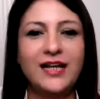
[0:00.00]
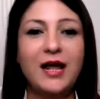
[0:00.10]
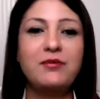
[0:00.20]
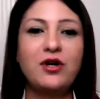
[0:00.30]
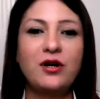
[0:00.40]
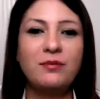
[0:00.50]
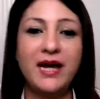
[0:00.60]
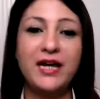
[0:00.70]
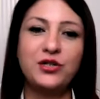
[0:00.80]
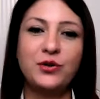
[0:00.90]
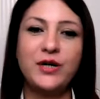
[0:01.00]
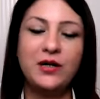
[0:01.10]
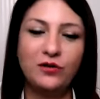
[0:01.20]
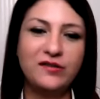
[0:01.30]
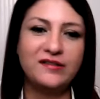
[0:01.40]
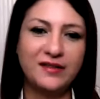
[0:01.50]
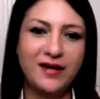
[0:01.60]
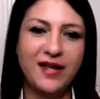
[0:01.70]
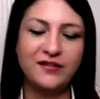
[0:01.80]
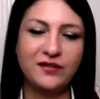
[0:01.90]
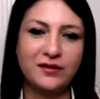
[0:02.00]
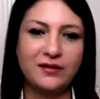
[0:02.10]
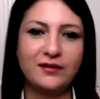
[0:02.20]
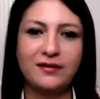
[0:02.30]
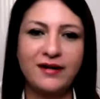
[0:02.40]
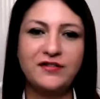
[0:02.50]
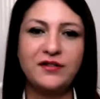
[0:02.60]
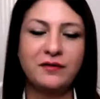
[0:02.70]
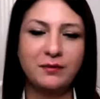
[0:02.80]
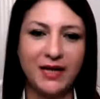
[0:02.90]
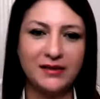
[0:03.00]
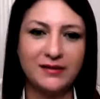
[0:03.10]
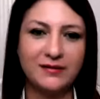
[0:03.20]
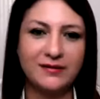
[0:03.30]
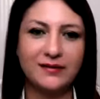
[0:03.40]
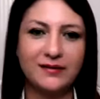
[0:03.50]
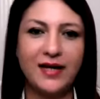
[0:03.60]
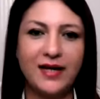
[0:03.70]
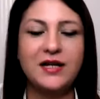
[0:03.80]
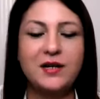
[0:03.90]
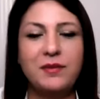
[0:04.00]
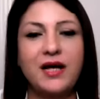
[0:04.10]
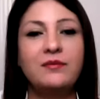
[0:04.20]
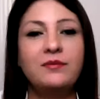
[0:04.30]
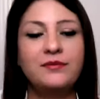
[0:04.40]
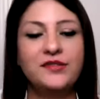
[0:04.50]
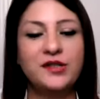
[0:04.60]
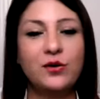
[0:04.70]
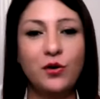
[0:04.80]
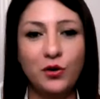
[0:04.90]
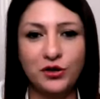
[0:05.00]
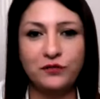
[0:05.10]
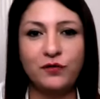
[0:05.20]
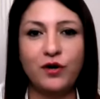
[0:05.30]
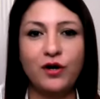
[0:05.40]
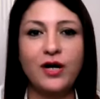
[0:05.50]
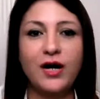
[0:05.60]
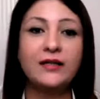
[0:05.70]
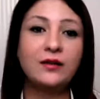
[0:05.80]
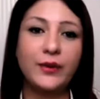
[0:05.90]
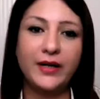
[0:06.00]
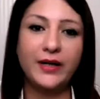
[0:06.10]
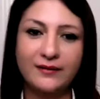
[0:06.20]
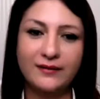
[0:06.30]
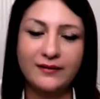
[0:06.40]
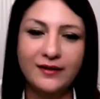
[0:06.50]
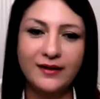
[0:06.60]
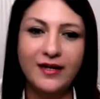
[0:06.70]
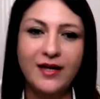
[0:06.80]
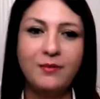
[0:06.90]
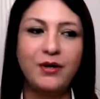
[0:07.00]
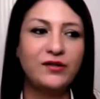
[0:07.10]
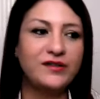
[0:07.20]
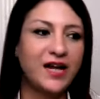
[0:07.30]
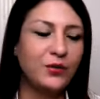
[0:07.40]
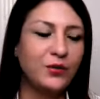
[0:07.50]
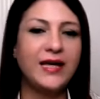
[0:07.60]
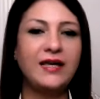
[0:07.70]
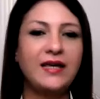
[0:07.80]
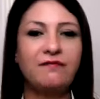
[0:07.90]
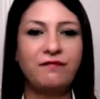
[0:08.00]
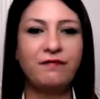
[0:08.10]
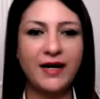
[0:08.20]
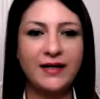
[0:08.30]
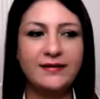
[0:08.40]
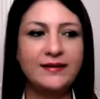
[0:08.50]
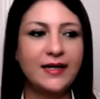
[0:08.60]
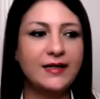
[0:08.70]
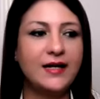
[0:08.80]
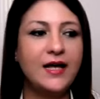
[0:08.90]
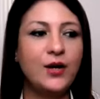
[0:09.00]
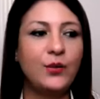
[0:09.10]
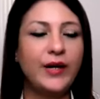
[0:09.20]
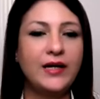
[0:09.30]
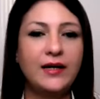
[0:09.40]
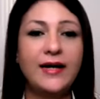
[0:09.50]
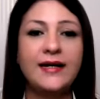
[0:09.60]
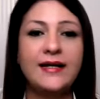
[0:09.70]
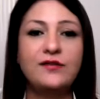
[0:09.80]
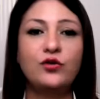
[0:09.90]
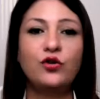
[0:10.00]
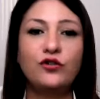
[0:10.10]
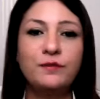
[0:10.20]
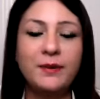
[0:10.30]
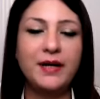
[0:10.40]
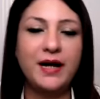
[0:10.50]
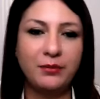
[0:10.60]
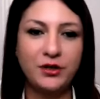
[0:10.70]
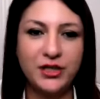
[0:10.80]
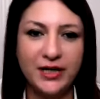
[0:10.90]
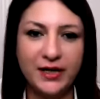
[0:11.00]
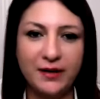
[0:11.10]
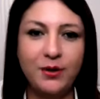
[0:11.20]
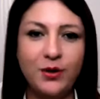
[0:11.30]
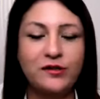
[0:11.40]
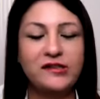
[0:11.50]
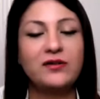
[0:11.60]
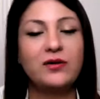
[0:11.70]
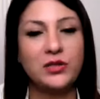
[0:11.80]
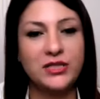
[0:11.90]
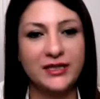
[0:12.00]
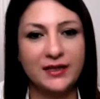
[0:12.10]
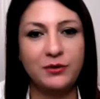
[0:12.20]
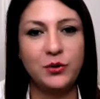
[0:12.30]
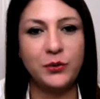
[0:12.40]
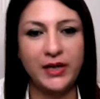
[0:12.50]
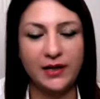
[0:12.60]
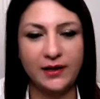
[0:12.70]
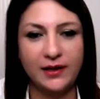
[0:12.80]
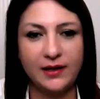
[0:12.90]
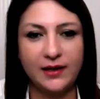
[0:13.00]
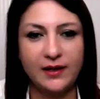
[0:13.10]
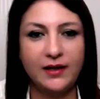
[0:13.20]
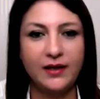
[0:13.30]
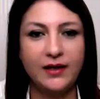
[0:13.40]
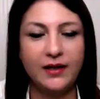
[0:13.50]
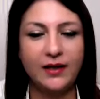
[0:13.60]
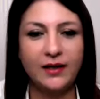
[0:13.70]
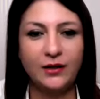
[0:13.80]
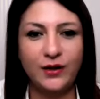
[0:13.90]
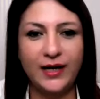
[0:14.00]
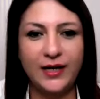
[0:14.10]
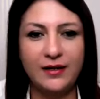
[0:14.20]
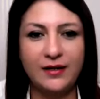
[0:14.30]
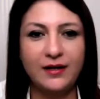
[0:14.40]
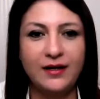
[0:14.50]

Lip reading: kept on, made sure he loses the rest of the matches, and then he becomes a coach for other winners, because that way he finds that when at least those people appreciate him because he's coaching them to win. Do you get it?